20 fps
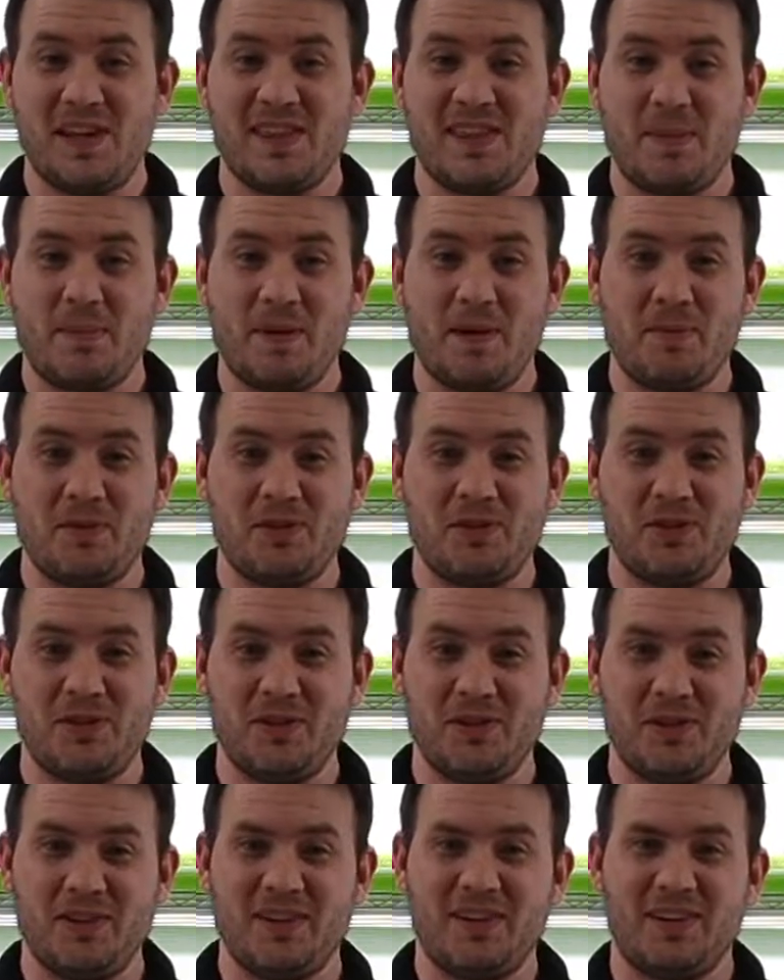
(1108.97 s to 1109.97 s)
how that baby's
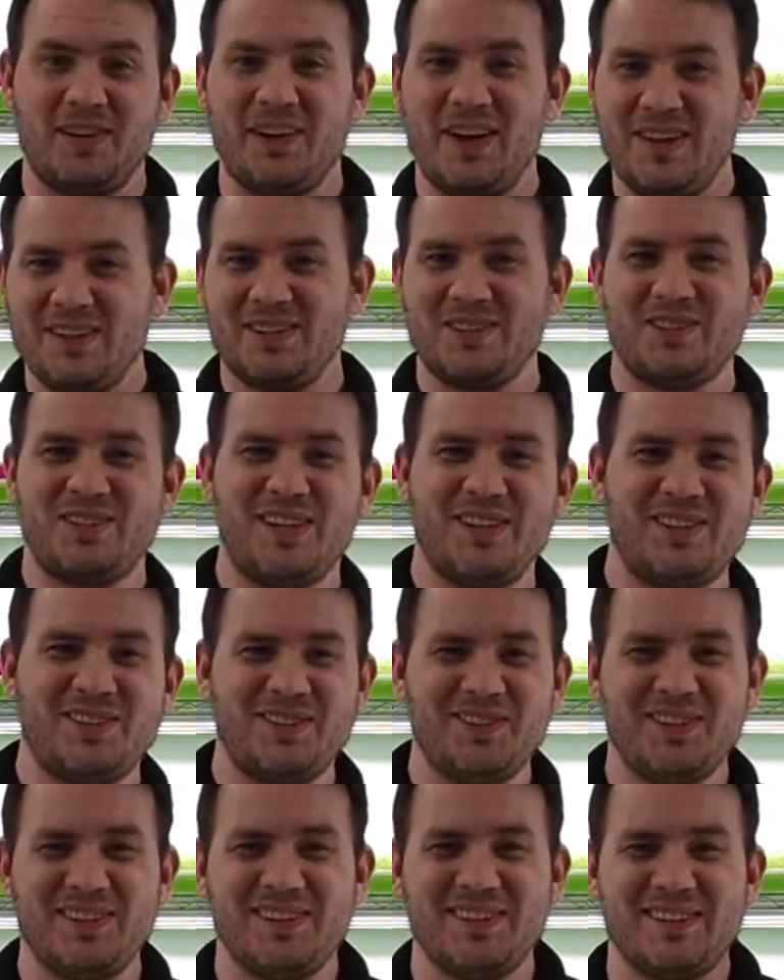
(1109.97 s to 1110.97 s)
doing. All right, so stay
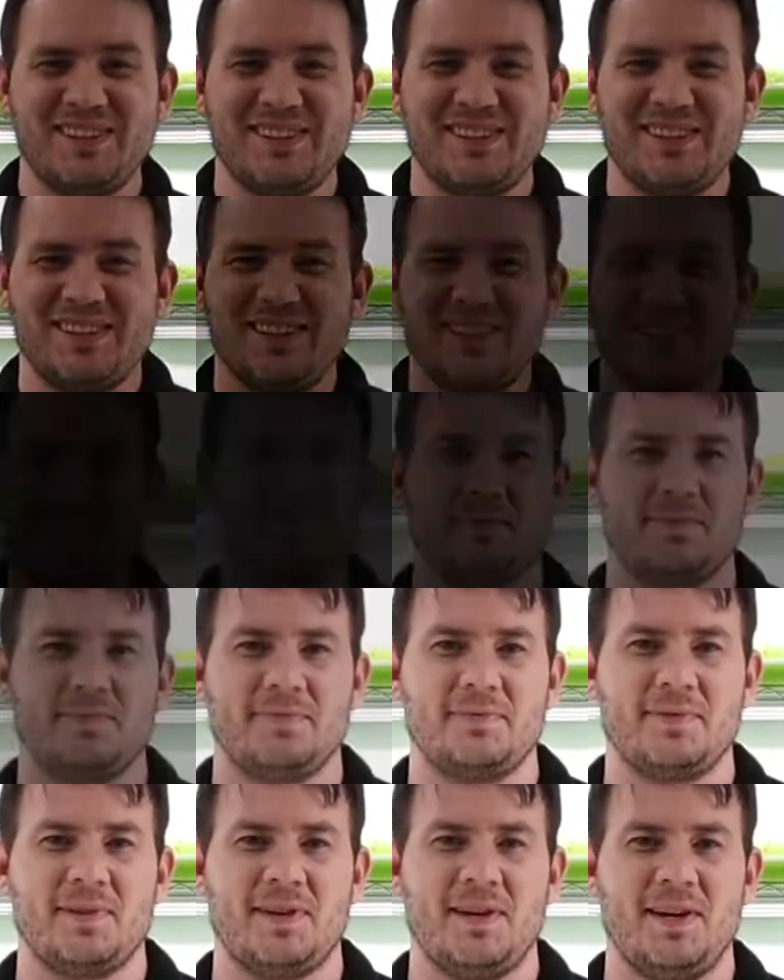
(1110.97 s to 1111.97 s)
tuned.
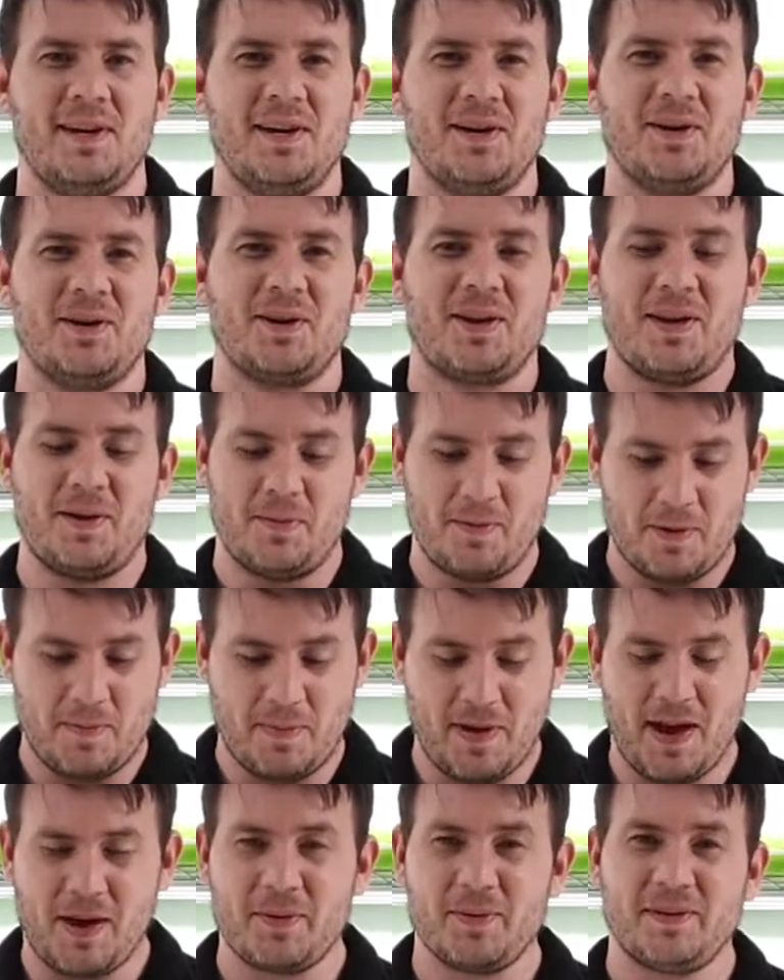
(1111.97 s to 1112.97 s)
Okay, we're
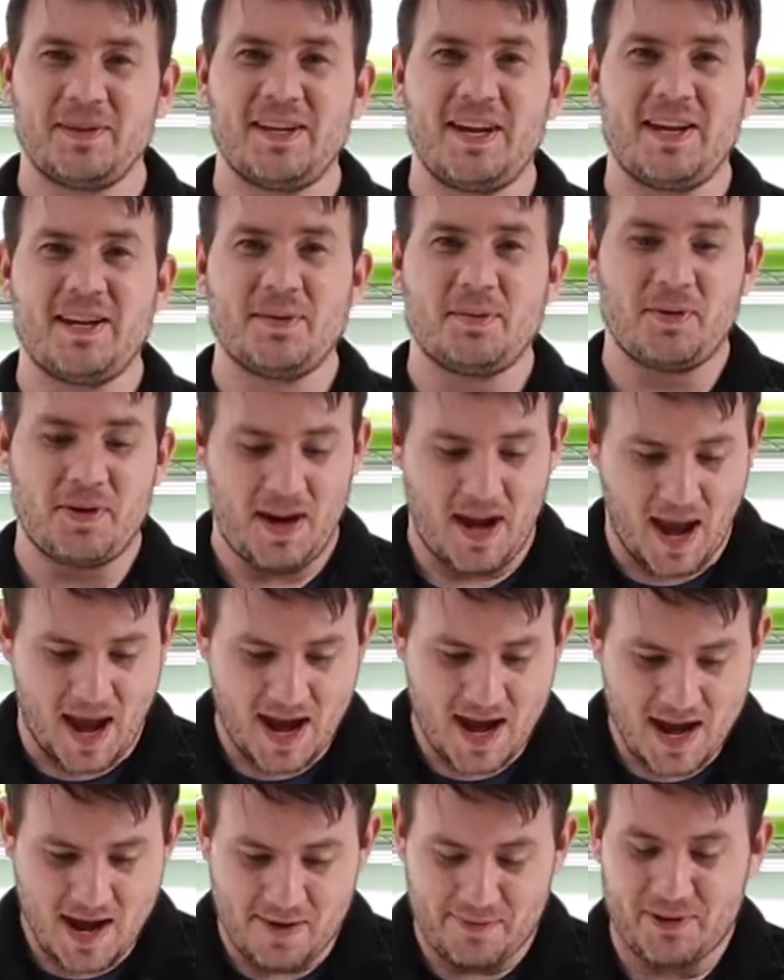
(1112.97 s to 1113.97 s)
back with day number
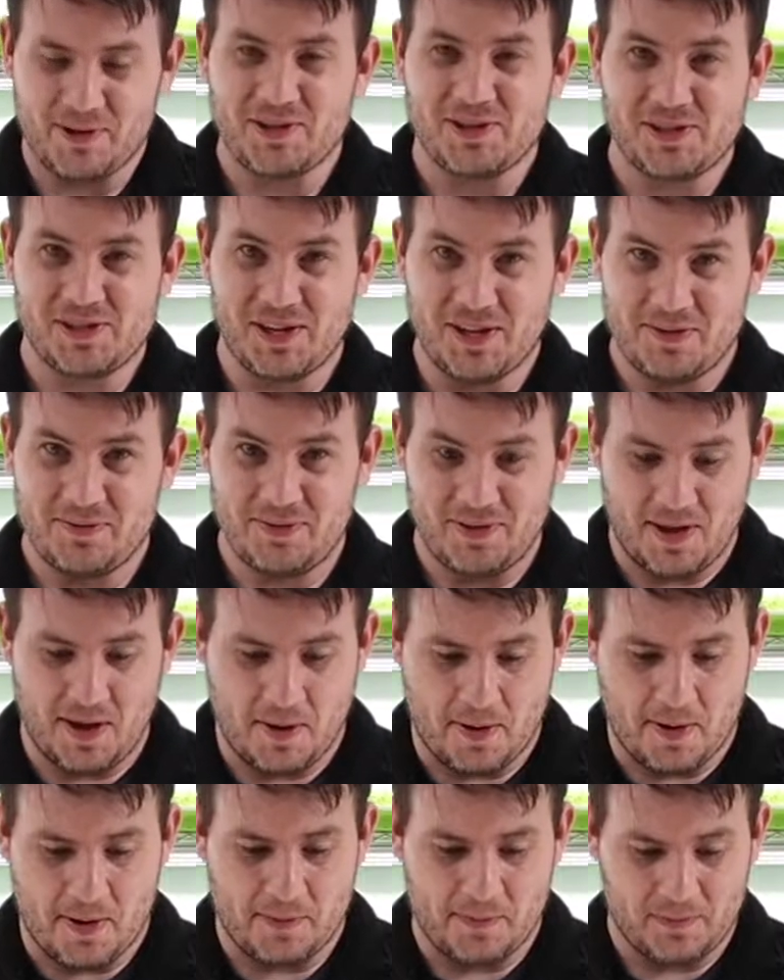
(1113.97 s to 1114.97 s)
8 of our
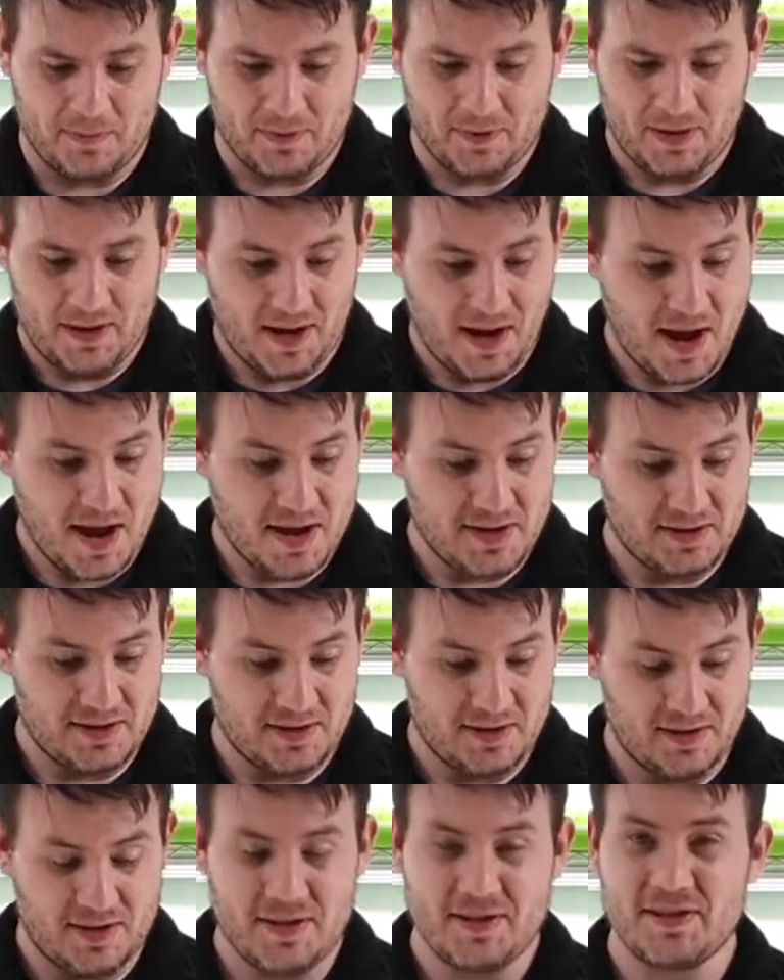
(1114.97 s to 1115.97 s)
sunflower.
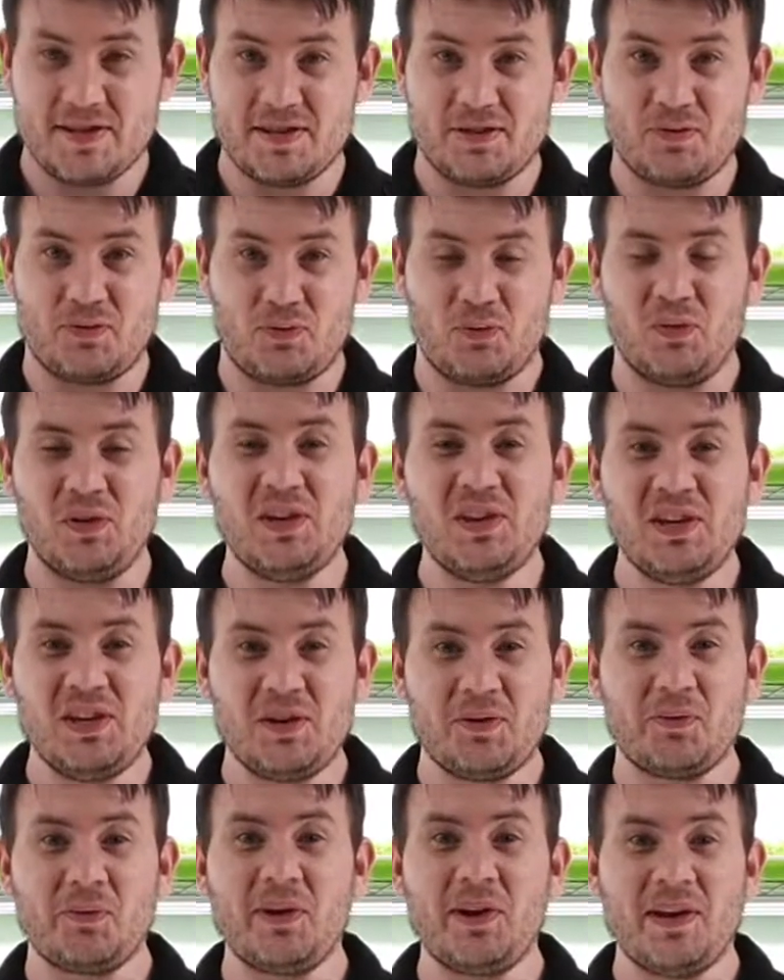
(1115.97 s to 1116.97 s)
And this is really
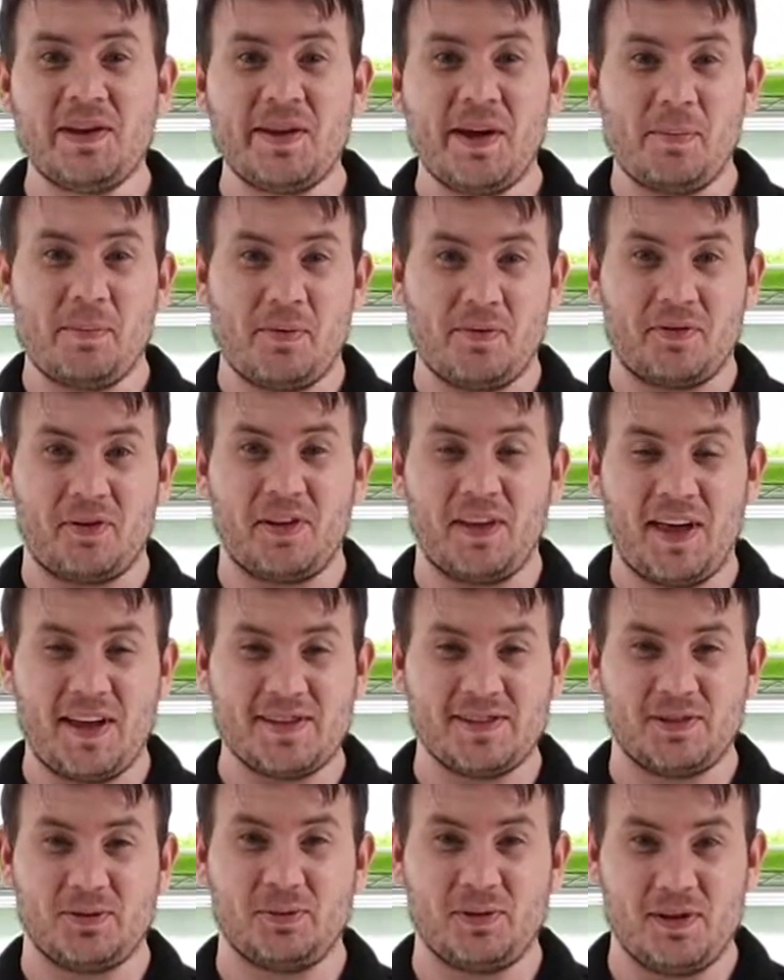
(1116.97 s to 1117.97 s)
greened up over the
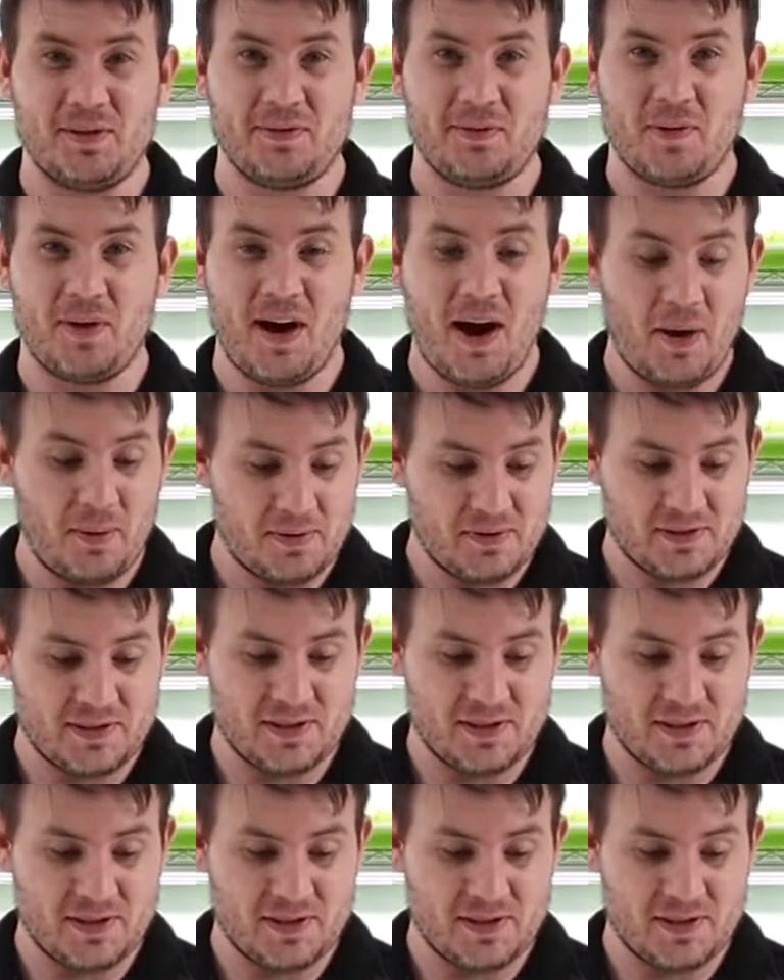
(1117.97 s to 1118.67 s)
last 24 hours